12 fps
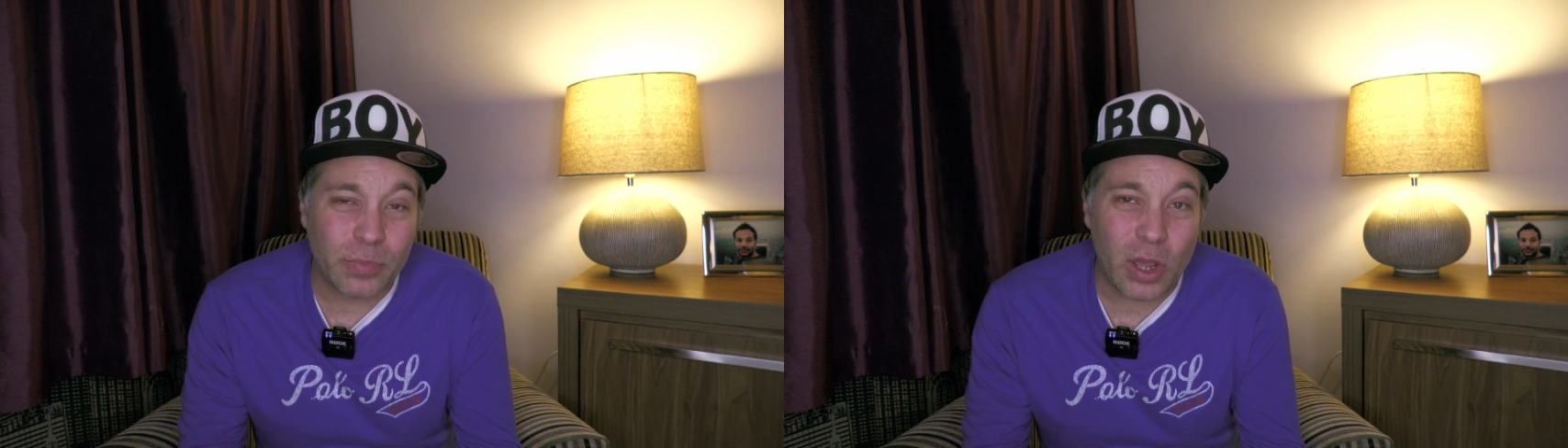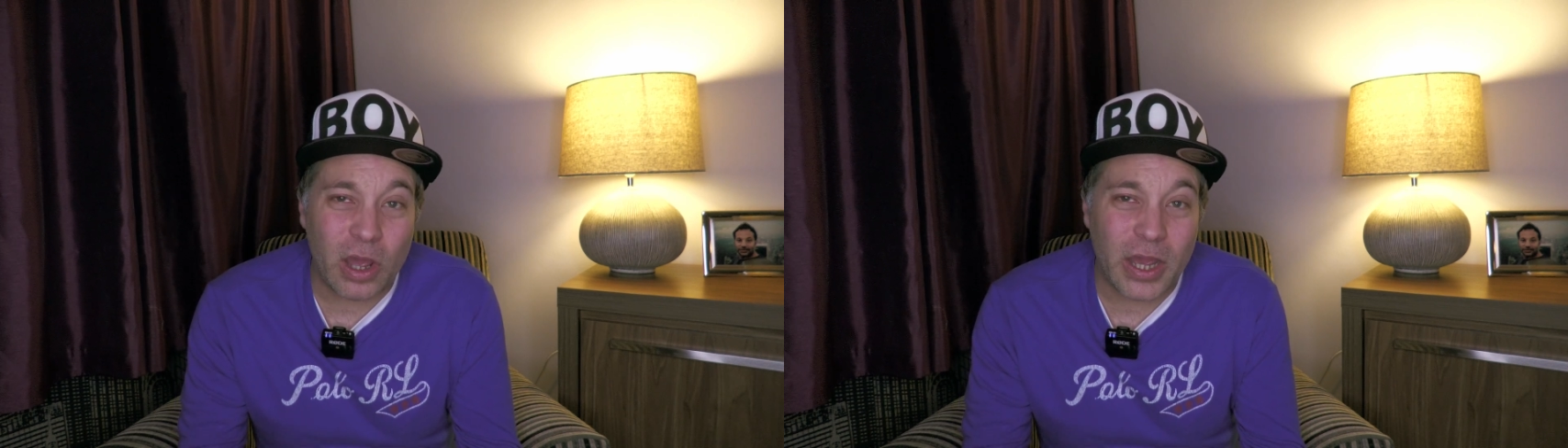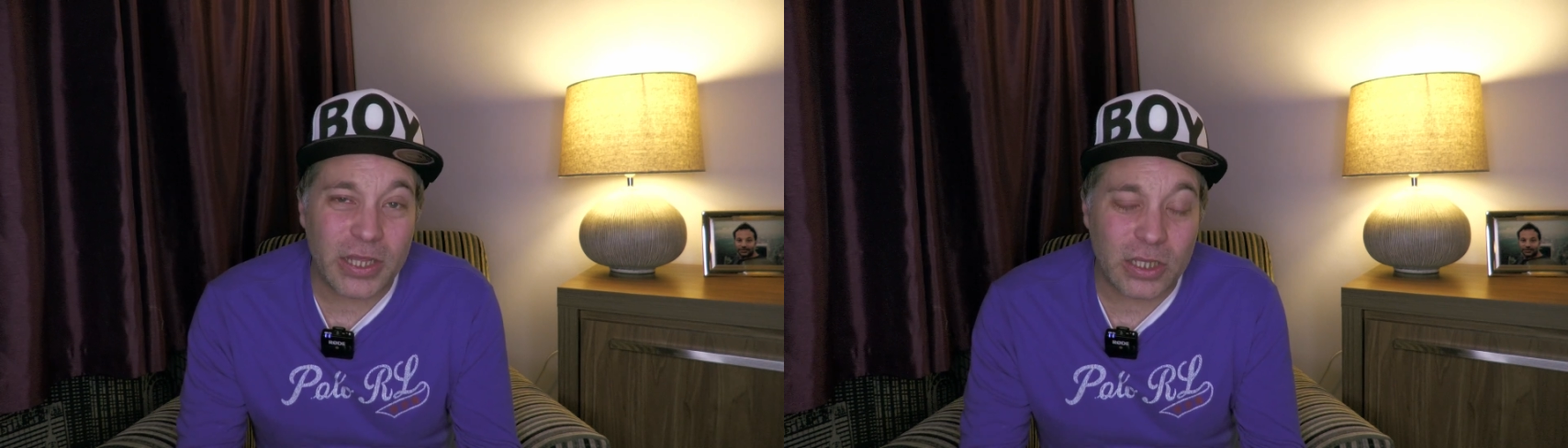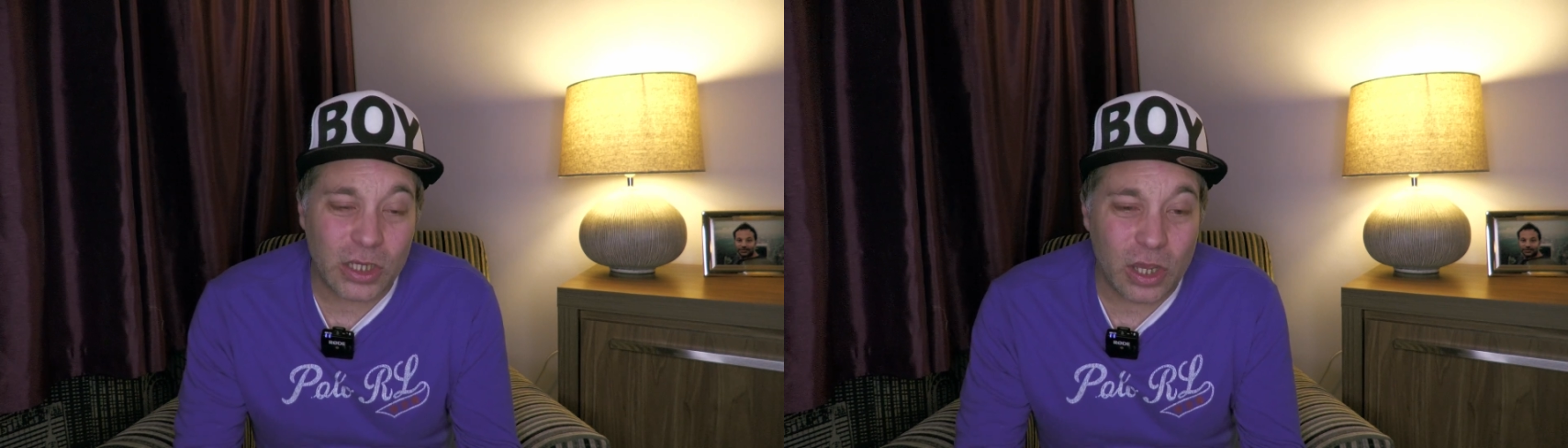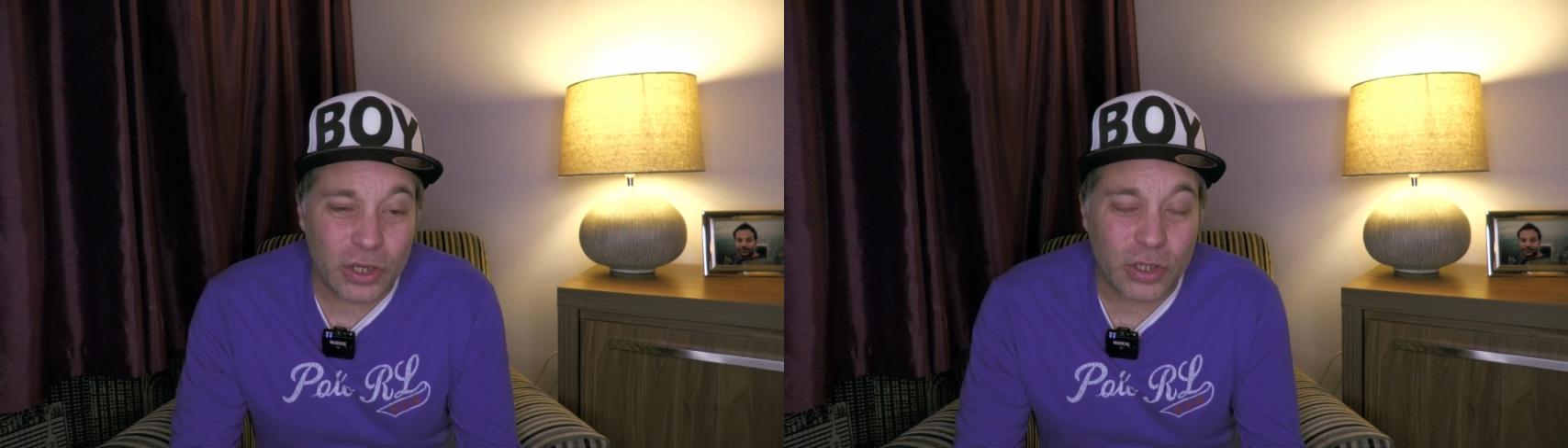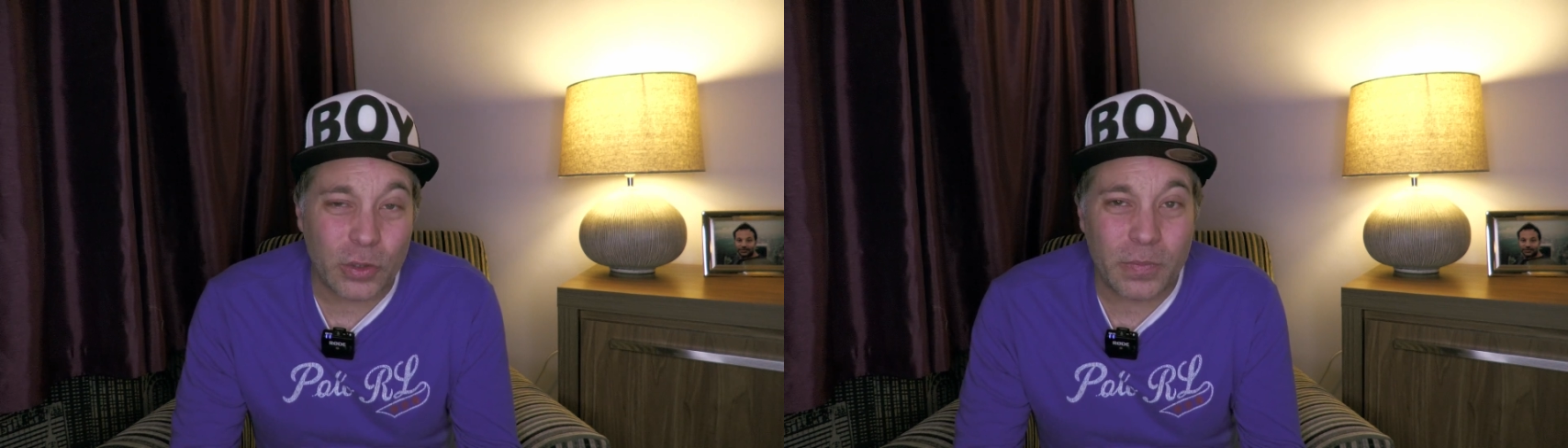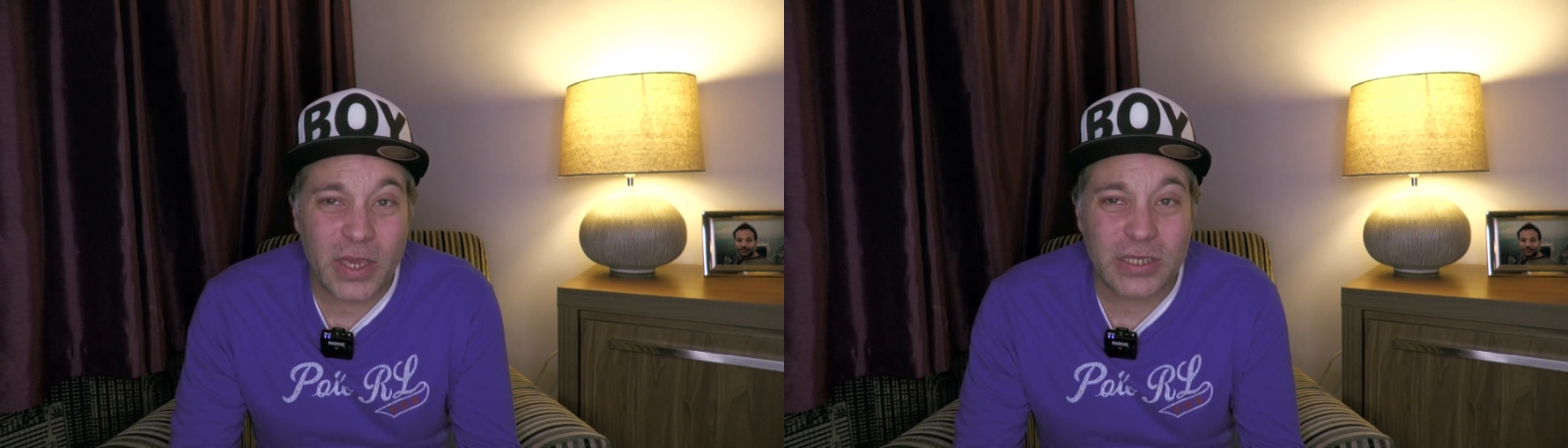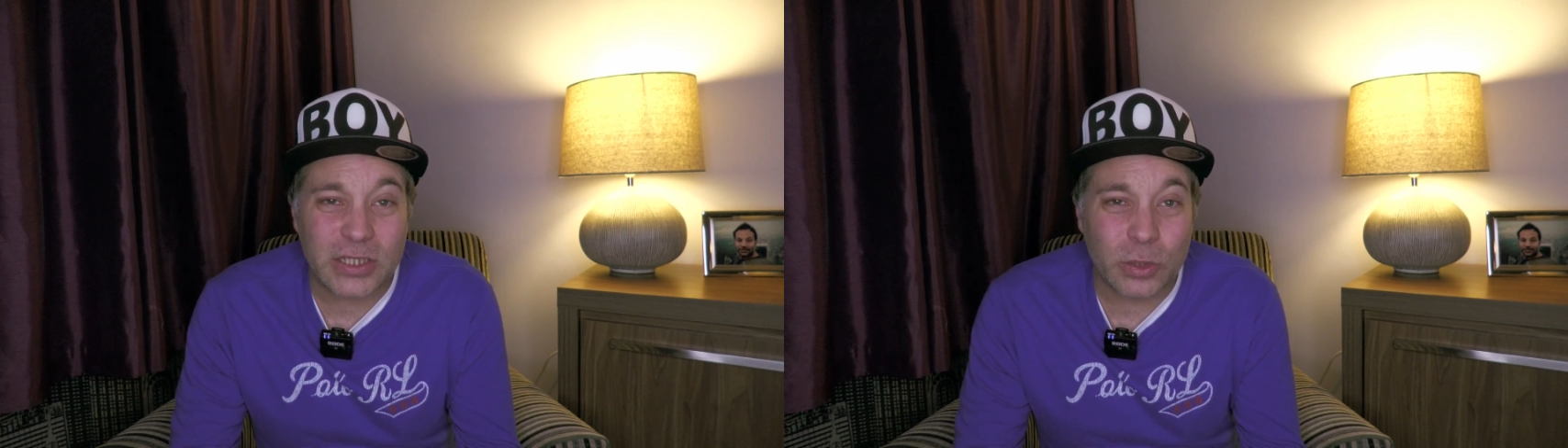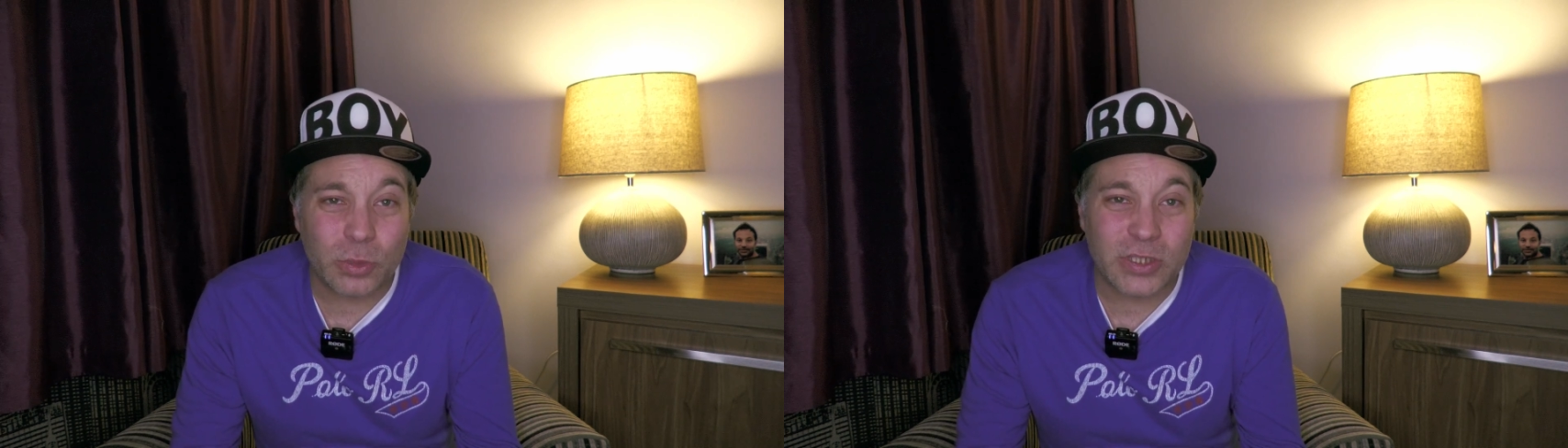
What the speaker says: by the guy who mixed it